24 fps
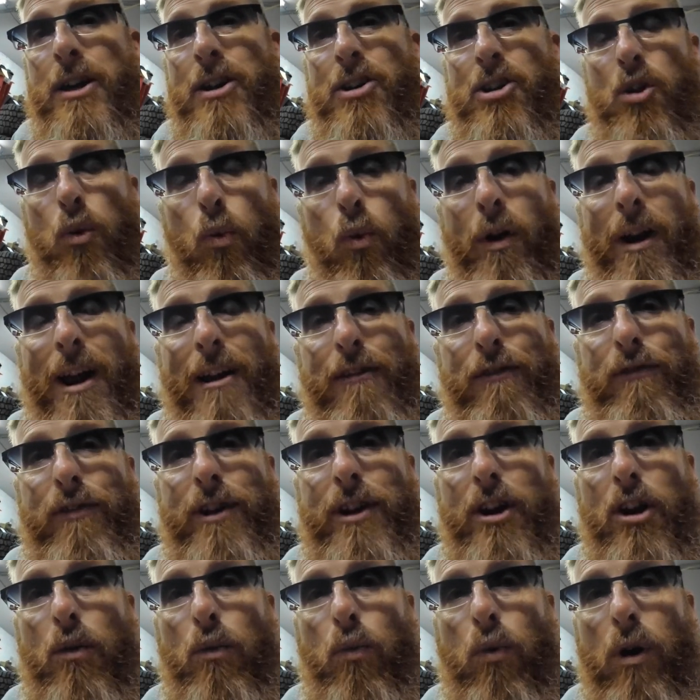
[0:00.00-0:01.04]
So what I
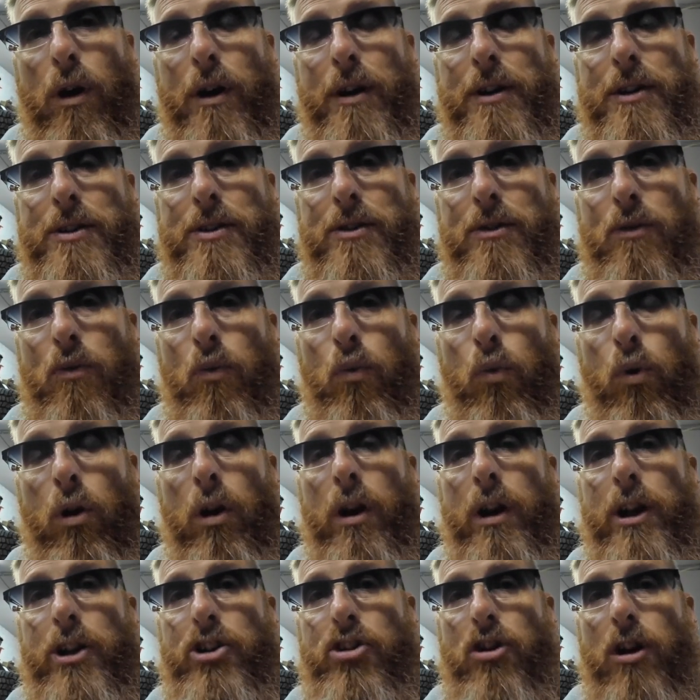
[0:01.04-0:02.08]
figured was, we're
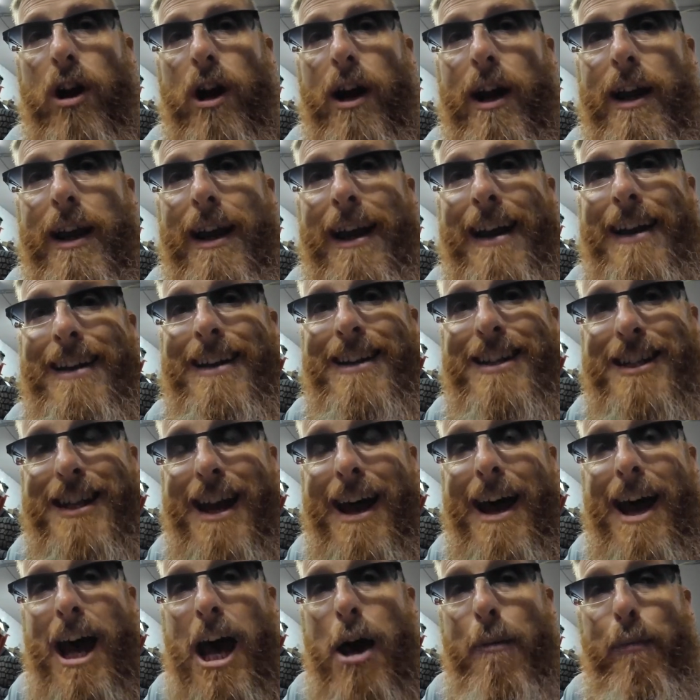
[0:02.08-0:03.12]
gonna try and
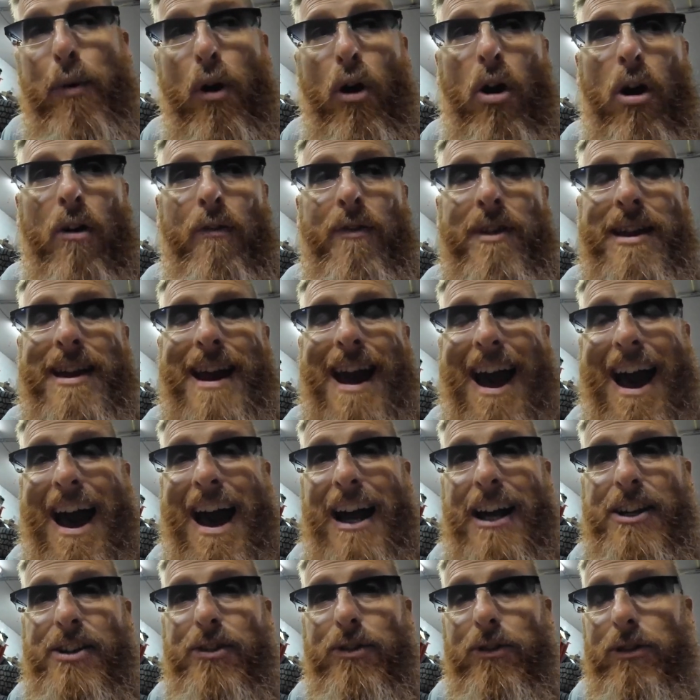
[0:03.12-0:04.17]
tap on the
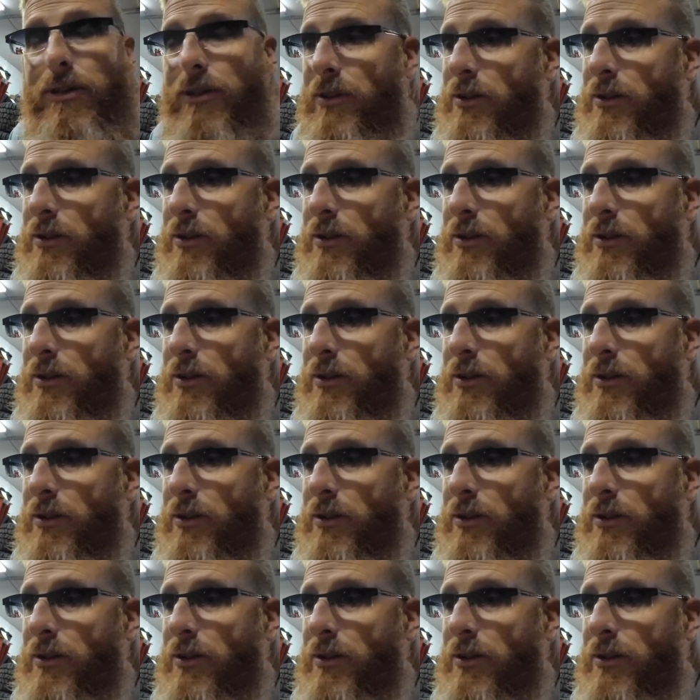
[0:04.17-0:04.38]
axle.